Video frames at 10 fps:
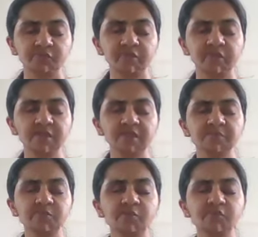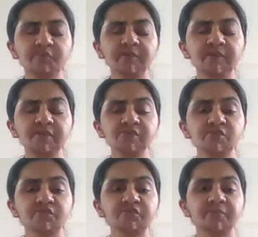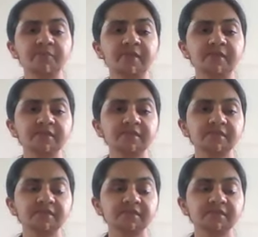Feel the movement of the breath